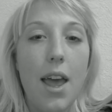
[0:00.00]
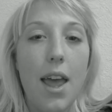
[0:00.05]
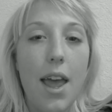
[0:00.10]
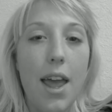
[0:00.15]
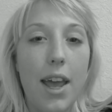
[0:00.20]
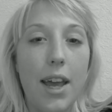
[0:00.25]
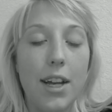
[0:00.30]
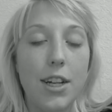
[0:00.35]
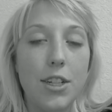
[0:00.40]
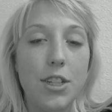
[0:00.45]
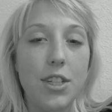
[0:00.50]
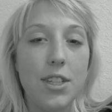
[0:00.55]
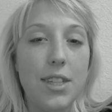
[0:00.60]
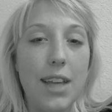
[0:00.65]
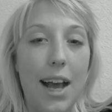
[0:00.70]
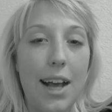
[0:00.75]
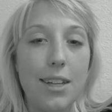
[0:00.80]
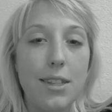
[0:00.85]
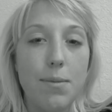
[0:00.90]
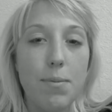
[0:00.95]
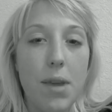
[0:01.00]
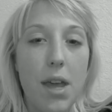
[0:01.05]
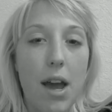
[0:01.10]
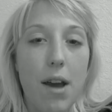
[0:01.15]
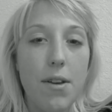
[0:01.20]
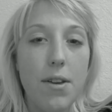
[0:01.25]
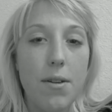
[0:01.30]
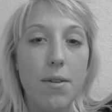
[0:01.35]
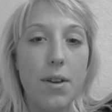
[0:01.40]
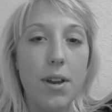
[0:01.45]
and just ask me
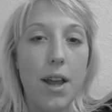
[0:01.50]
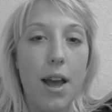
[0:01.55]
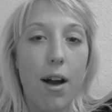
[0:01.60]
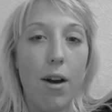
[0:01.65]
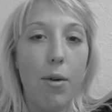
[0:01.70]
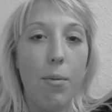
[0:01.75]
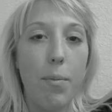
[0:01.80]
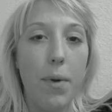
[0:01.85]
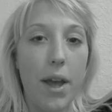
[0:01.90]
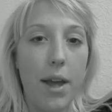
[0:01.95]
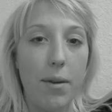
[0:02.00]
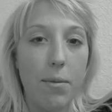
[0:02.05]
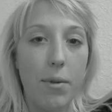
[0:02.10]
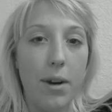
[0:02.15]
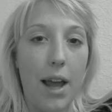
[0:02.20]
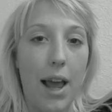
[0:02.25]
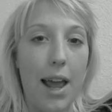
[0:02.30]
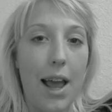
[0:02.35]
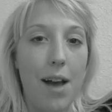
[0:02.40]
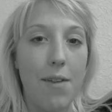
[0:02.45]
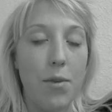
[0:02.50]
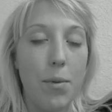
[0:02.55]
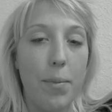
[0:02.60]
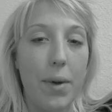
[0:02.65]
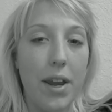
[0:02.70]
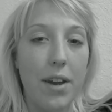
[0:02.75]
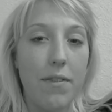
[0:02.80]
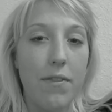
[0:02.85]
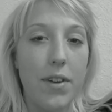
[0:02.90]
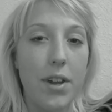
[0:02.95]
how you can help. And when I have a
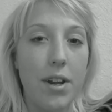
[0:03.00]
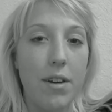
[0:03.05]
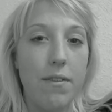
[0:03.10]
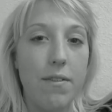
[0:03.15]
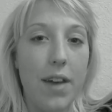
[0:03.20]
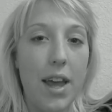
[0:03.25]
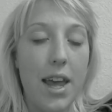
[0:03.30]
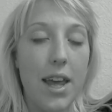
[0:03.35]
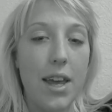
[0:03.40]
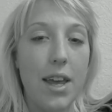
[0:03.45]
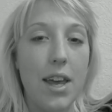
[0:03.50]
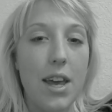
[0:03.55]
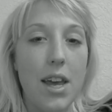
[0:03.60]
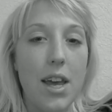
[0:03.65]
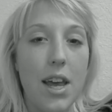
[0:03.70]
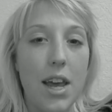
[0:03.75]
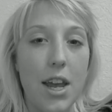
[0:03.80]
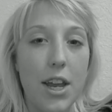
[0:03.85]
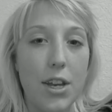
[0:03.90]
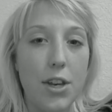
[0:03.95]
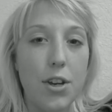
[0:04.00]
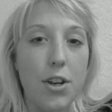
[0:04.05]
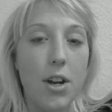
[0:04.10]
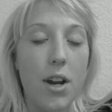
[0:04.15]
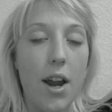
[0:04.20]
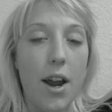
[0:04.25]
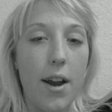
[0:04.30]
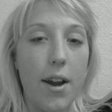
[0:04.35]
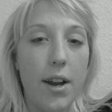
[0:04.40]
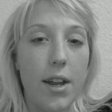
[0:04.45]
benefit event in
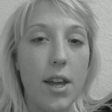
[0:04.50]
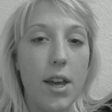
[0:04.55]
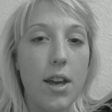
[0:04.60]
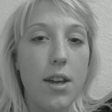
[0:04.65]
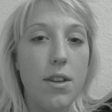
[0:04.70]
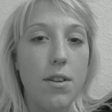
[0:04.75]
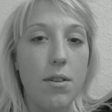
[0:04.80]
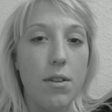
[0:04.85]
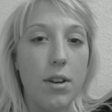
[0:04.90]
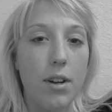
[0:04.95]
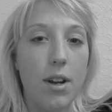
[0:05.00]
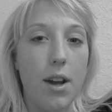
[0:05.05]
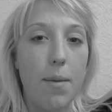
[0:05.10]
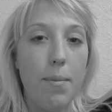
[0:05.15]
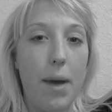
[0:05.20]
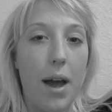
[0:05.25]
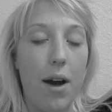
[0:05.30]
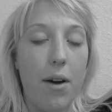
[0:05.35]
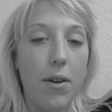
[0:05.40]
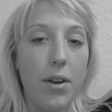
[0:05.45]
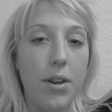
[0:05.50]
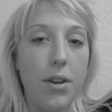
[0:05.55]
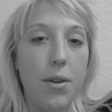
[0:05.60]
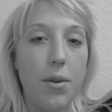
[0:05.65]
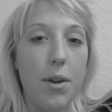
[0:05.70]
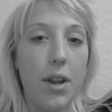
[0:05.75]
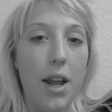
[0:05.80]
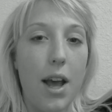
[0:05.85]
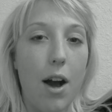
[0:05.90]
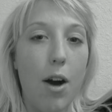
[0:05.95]
your area, you could come out and
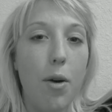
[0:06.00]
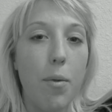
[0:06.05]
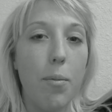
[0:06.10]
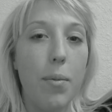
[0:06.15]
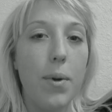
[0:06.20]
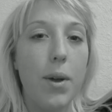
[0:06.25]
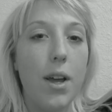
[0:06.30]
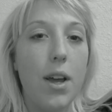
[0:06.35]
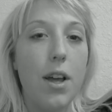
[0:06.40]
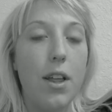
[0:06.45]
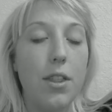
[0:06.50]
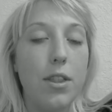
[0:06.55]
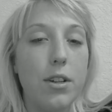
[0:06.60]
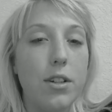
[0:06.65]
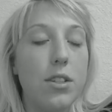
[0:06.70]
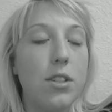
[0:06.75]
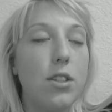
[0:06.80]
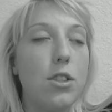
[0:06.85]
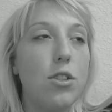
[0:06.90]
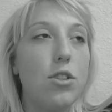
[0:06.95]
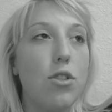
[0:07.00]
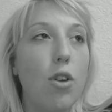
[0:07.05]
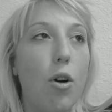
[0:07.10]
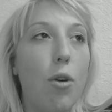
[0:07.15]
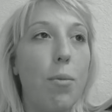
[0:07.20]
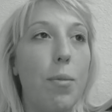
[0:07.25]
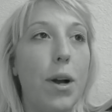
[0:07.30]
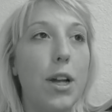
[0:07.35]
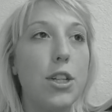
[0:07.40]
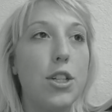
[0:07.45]
you could help. There's
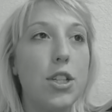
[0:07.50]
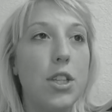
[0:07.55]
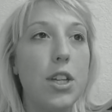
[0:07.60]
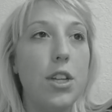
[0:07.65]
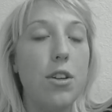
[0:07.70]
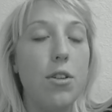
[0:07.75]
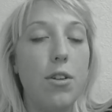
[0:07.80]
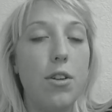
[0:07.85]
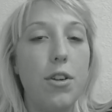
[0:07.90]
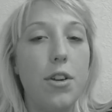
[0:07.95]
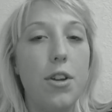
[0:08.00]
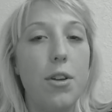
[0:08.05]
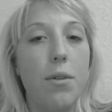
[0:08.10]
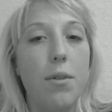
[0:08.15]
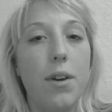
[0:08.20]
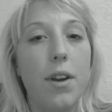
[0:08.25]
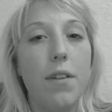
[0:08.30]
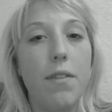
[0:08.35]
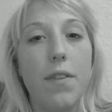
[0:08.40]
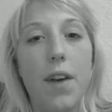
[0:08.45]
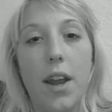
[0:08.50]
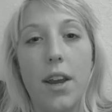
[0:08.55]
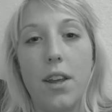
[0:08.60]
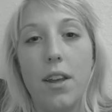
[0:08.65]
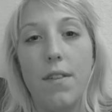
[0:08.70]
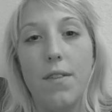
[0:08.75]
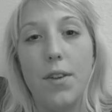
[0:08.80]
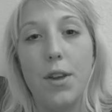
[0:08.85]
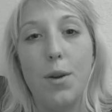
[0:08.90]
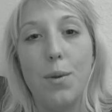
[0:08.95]
so much that you can do, and if
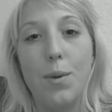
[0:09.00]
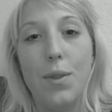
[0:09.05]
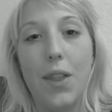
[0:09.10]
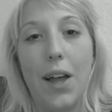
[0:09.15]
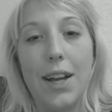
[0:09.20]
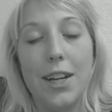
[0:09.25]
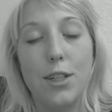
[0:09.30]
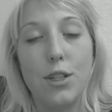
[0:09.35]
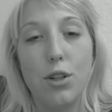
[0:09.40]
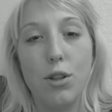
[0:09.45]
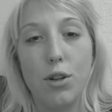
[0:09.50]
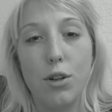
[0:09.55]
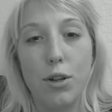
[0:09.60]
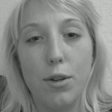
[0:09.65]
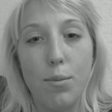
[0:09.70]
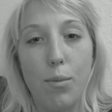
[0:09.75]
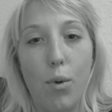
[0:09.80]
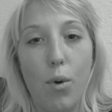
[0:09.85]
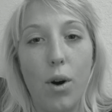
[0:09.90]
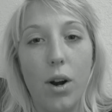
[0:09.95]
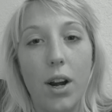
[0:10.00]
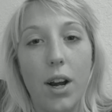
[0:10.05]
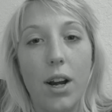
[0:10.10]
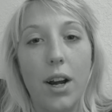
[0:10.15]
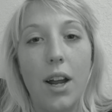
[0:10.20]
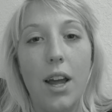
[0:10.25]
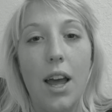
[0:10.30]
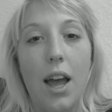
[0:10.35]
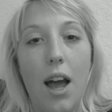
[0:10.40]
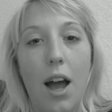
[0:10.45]
any of you would like to learn more
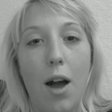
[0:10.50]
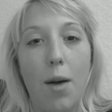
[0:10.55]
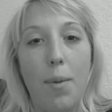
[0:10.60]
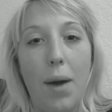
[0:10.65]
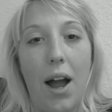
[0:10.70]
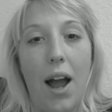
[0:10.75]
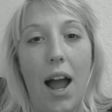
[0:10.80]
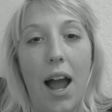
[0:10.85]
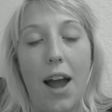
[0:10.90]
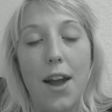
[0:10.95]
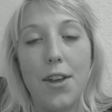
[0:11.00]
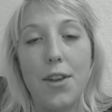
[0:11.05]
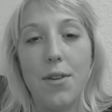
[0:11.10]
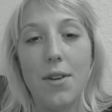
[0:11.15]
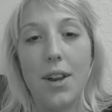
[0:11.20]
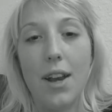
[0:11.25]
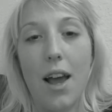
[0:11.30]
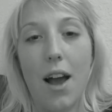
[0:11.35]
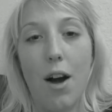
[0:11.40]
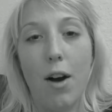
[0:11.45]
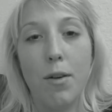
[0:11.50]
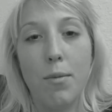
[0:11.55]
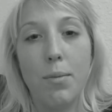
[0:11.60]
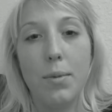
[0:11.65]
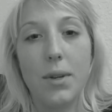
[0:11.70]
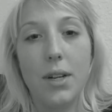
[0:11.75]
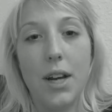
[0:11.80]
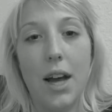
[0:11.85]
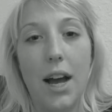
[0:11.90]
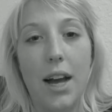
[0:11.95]
about how you can help,
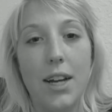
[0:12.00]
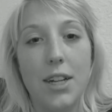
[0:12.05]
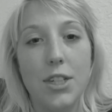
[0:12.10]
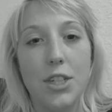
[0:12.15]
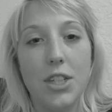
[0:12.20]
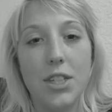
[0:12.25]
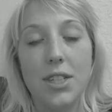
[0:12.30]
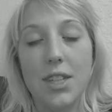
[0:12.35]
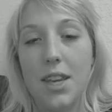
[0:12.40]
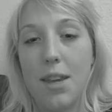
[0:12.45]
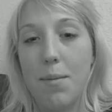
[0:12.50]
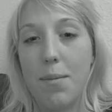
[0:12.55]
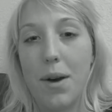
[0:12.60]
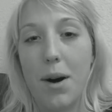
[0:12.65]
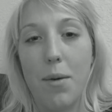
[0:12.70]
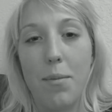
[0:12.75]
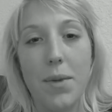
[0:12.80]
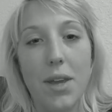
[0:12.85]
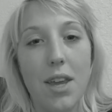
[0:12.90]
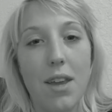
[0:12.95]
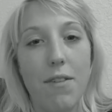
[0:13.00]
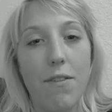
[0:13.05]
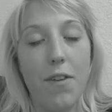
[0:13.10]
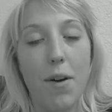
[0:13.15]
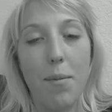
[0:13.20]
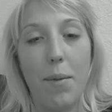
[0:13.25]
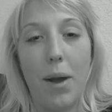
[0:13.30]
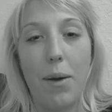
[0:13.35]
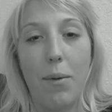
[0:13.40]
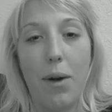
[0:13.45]
just email me
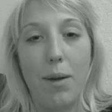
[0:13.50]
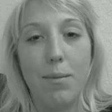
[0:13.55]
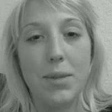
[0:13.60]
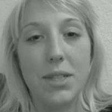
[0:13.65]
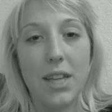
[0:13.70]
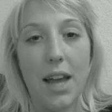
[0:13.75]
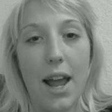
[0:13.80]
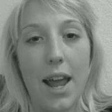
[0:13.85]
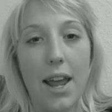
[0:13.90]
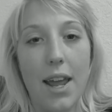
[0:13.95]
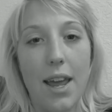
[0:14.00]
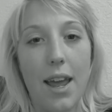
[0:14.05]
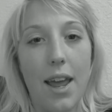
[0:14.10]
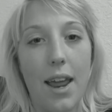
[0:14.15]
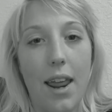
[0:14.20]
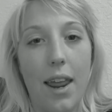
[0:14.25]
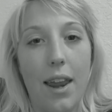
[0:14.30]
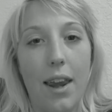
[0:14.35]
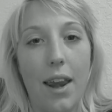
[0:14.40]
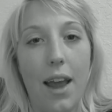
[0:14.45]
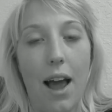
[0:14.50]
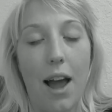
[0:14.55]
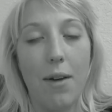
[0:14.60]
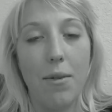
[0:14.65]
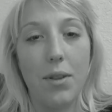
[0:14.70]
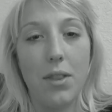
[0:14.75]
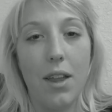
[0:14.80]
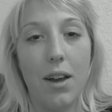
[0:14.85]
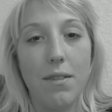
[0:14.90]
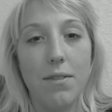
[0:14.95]
from my website, and I
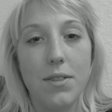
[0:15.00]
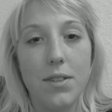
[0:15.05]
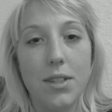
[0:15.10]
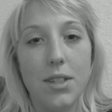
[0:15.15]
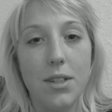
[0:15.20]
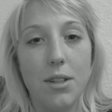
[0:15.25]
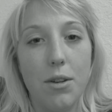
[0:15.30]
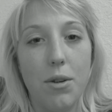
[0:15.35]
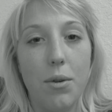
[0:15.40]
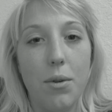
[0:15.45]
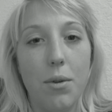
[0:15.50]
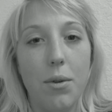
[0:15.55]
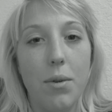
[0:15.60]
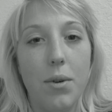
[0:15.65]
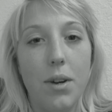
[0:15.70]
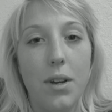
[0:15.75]
would love to